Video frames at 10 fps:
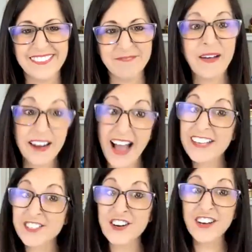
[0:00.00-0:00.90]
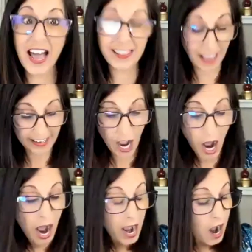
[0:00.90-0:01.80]
But I sure got like,
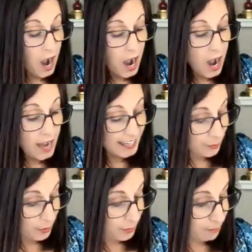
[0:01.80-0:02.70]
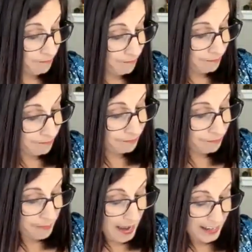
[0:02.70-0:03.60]
he will
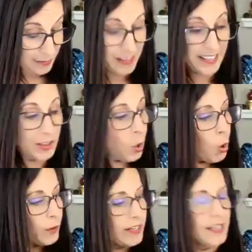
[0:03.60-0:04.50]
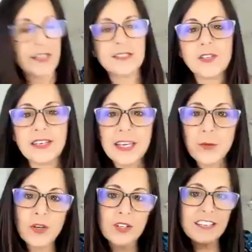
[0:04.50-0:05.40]
make me glorious and he
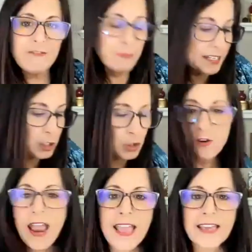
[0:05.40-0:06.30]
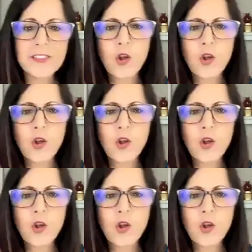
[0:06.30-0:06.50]
will give me strength.